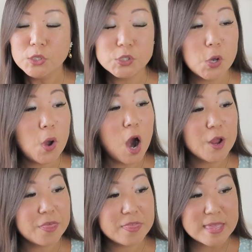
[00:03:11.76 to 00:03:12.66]
So
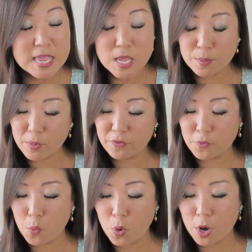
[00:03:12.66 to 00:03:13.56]
our theme
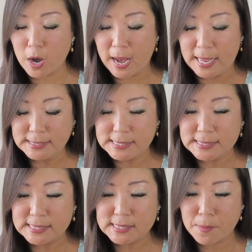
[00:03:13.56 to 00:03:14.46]
for, I guess
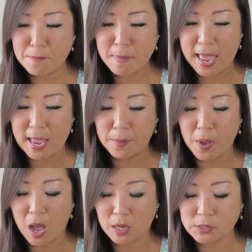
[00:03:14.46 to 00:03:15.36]
this is the May
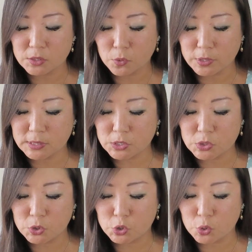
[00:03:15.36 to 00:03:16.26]
box, or is this
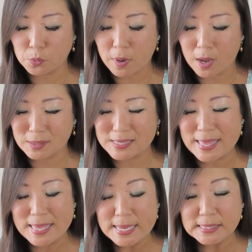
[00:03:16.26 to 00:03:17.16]
the June box? I
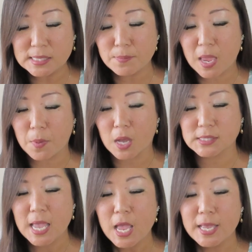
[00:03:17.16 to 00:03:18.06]
think it's the May
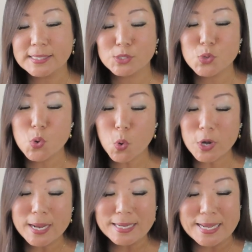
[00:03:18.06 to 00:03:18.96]
box. It's
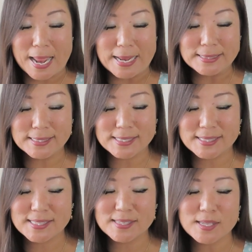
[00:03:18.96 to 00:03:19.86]
Nordic Nights.
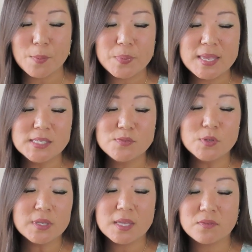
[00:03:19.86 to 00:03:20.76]
It says, "A
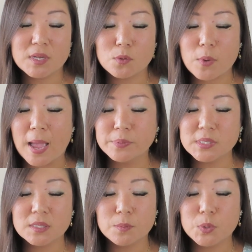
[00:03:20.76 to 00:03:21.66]
peaceful evening
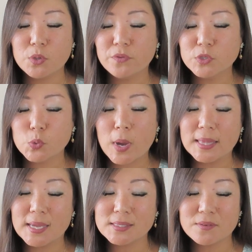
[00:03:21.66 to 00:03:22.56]
wrapped in the beautiful
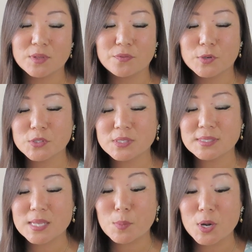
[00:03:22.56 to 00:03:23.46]
twilight of the first
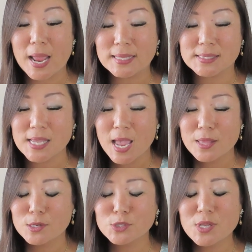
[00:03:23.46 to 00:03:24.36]
summer nights.
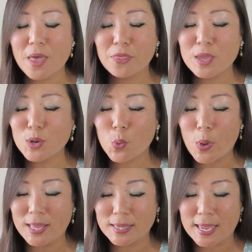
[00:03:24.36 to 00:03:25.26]
There's nothing
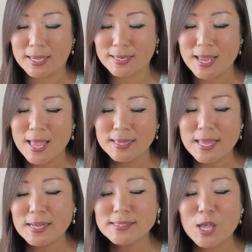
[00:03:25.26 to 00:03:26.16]
quite like it.
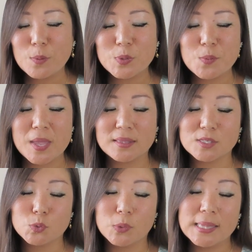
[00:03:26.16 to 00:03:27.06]
Let us help you make
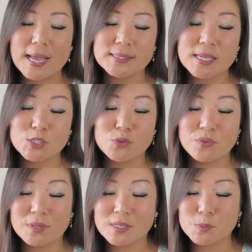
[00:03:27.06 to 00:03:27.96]
this
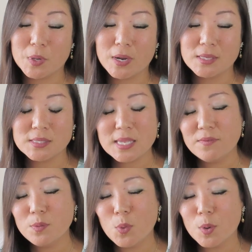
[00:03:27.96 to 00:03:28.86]
relaxation-filled experience
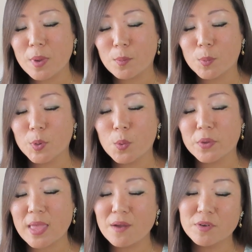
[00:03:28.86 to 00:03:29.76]
even more memorable
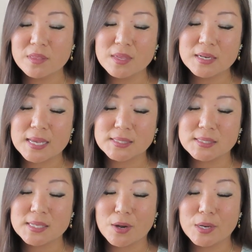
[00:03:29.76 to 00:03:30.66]
with everything
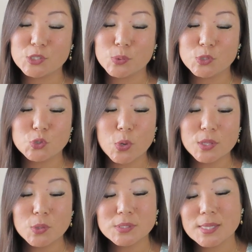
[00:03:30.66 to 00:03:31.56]
necessary to
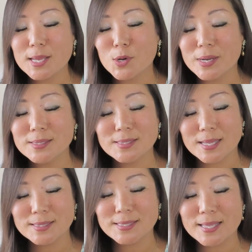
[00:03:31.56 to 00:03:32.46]
enjoy those lingering
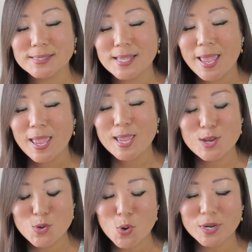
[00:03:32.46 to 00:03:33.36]
sunsets
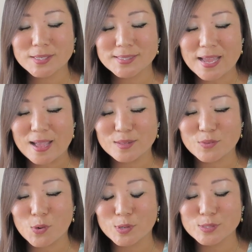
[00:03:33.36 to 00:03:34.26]
in Nordic style,
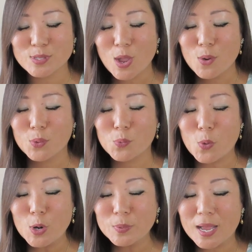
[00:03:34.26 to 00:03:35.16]
of course, with
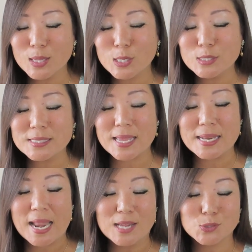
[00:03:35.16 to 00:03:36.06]
warm colors
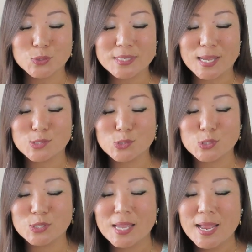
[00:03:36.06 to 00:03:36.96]
and natural
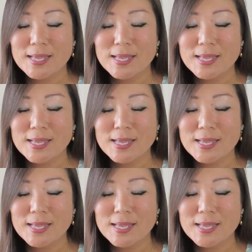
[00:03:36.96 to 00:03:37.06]
textures.